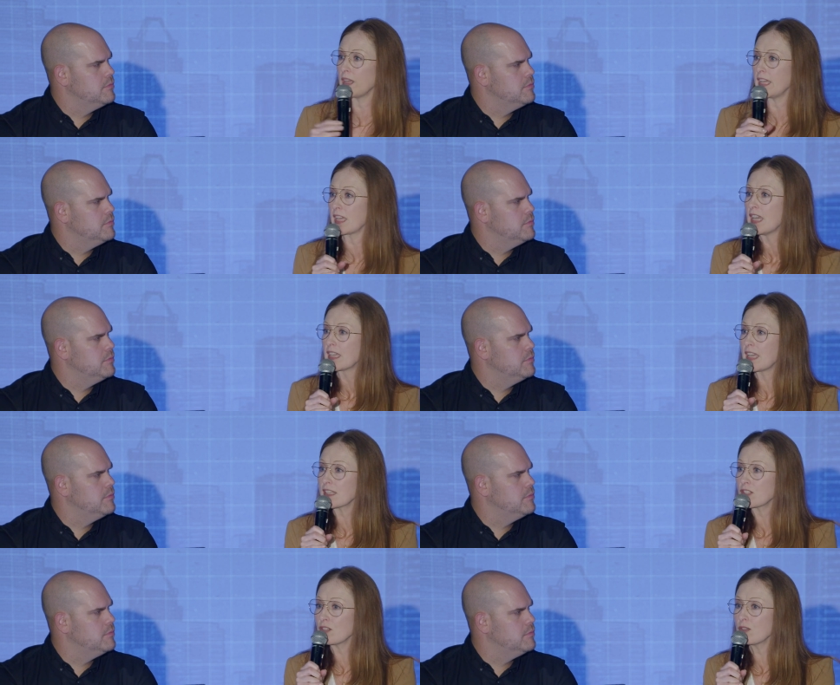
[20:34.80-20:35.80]
Speaker 1: week
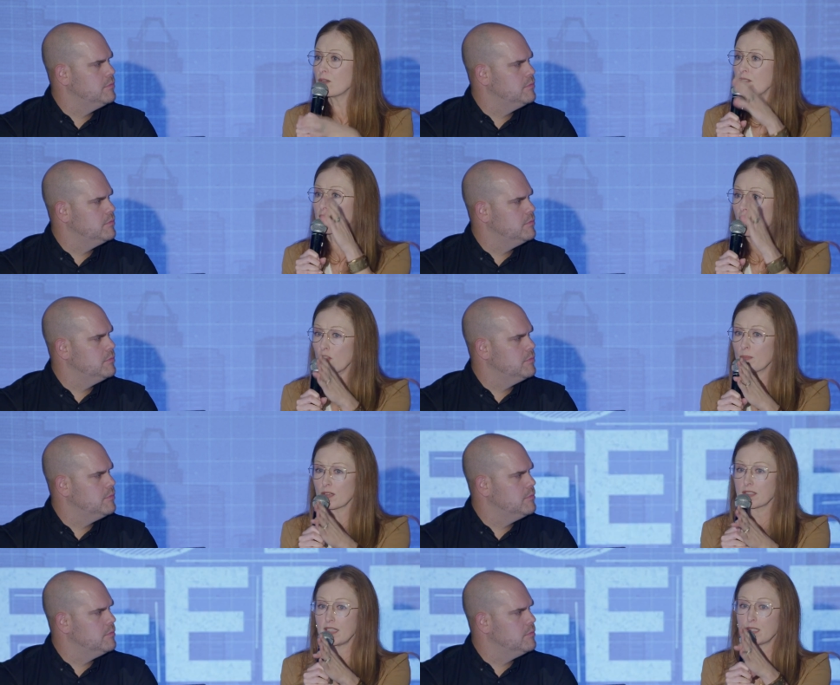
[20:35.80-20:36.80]
guess who the other
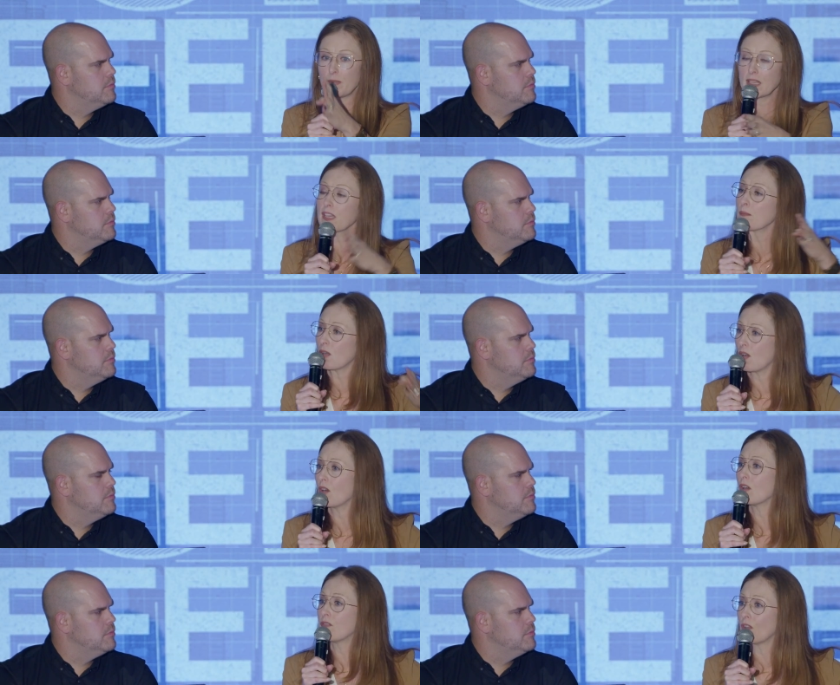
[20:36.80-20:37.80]
person is picking up
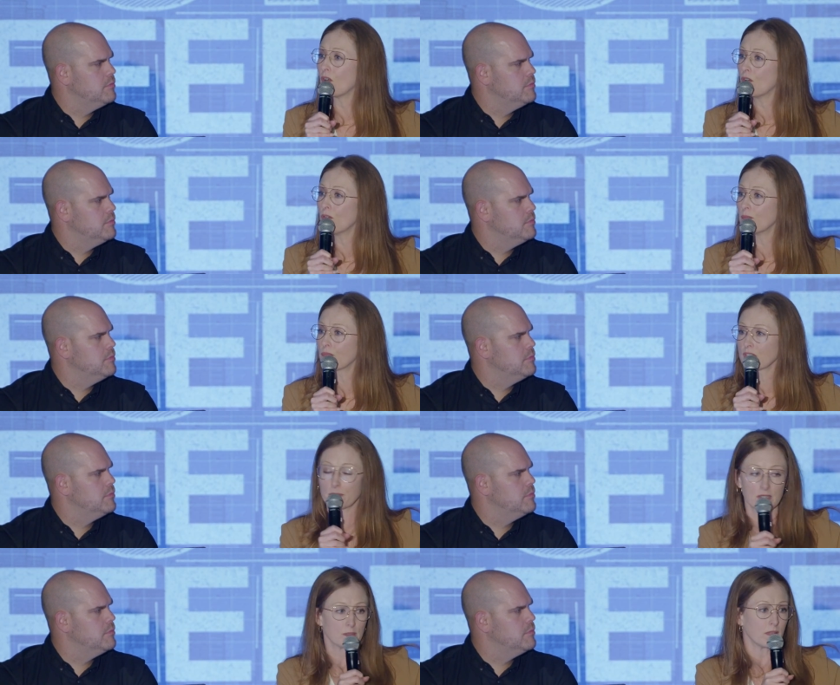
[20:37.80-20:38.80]
all of the home
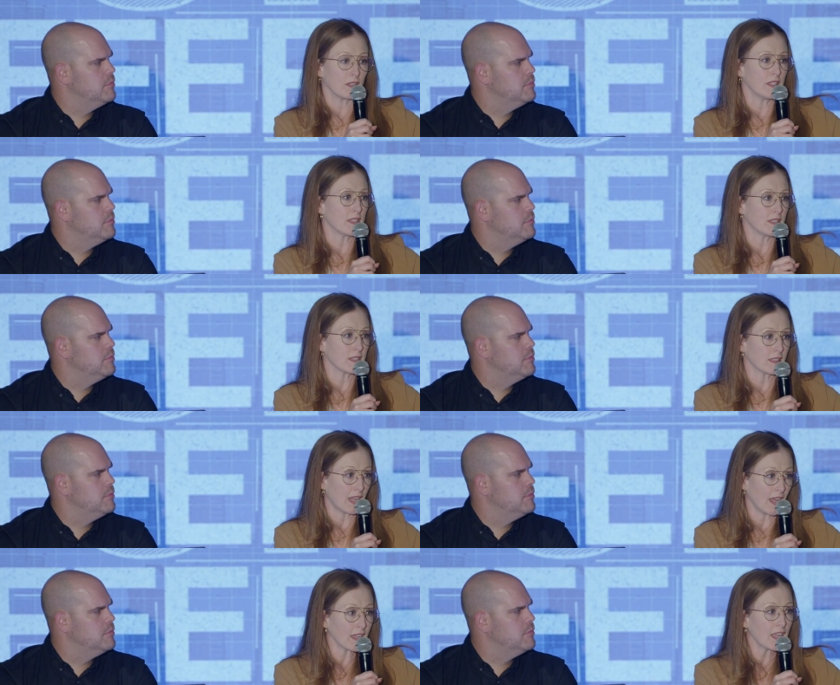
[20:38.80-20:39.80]
responsibilities and
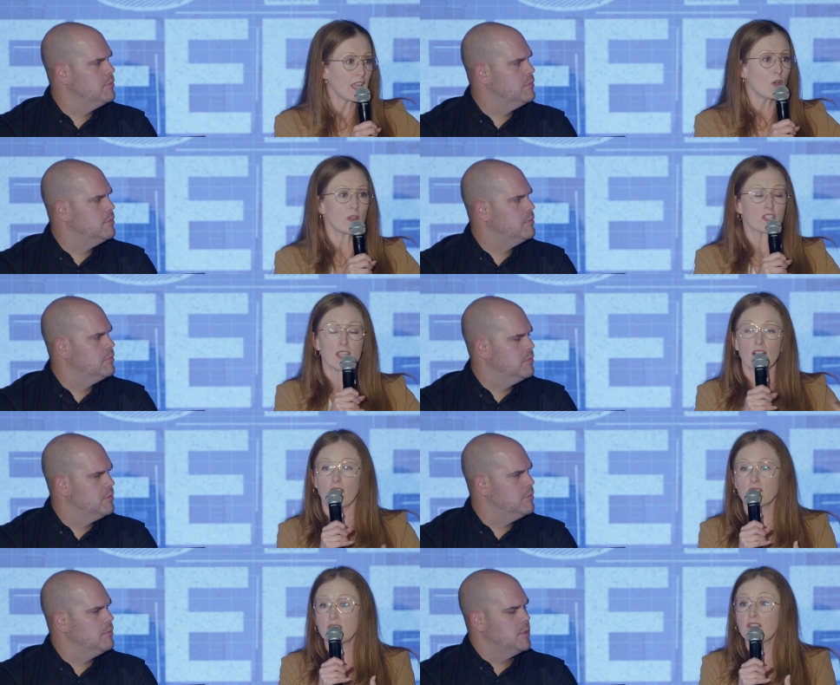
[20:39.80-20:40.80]
slack which can
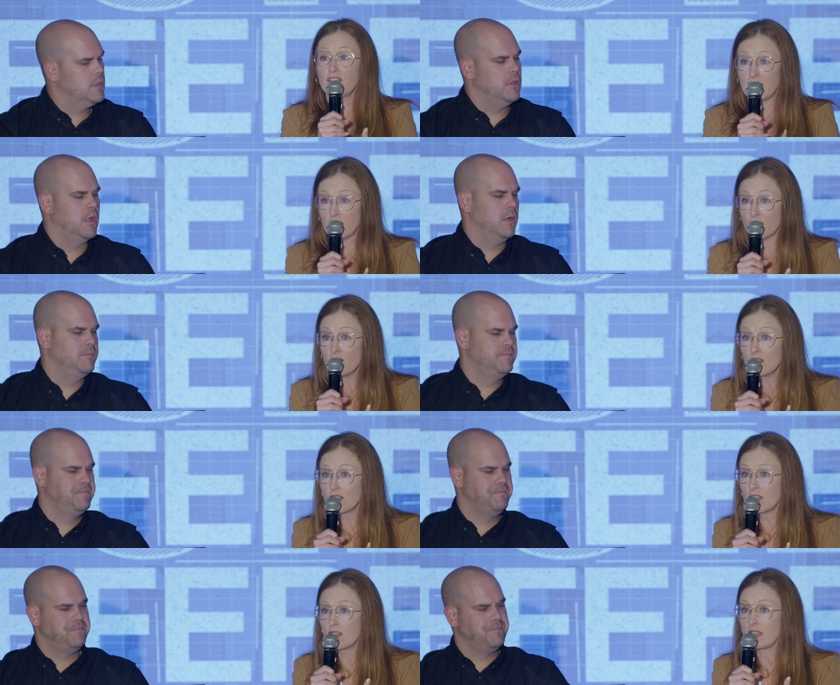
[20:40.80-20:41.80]
often feel
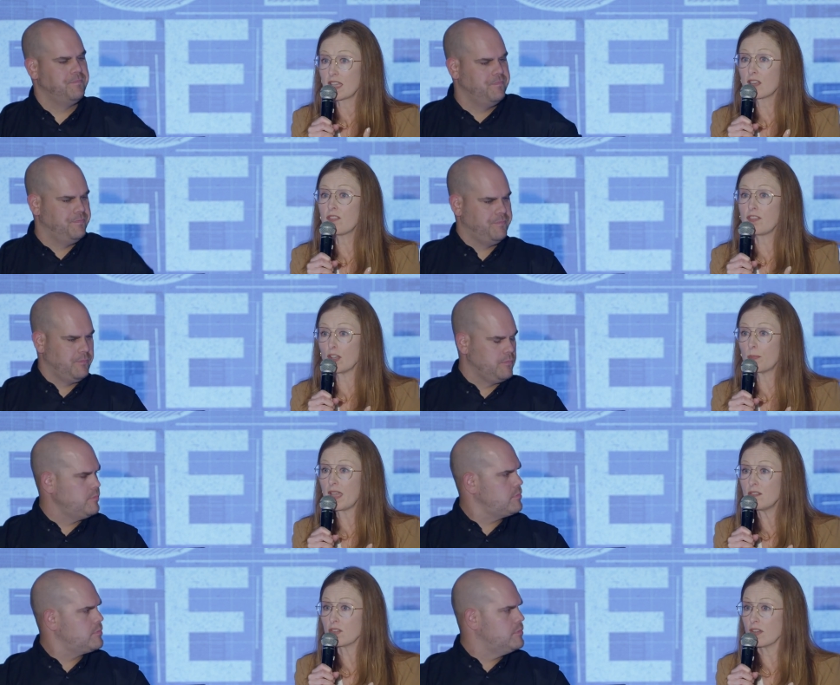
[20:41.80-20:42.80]
it can feel
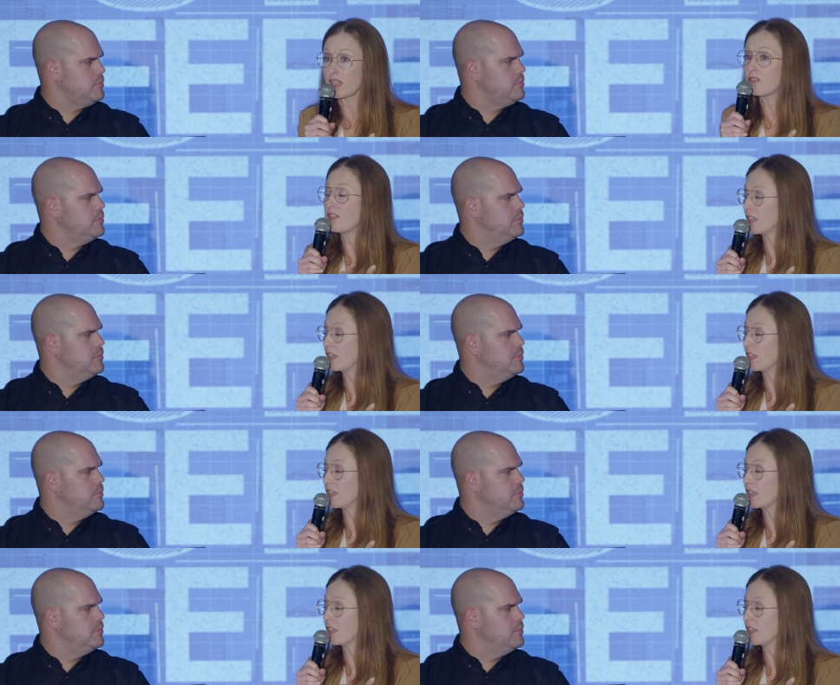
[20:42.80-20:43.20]
painful it can